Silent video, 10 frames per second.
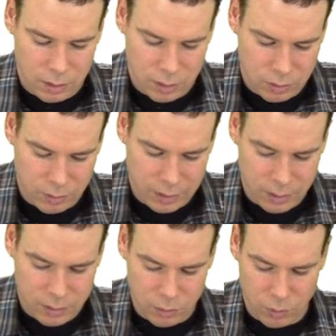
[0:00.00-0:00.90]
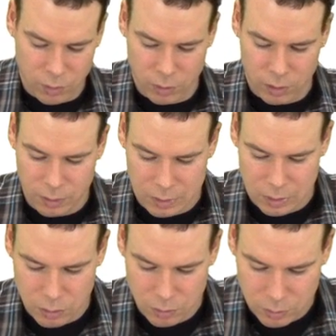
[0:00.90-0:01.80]
And so that's the one we're going to
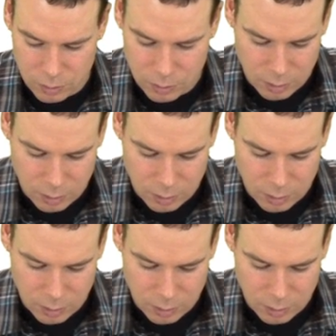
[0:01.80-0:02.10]
use.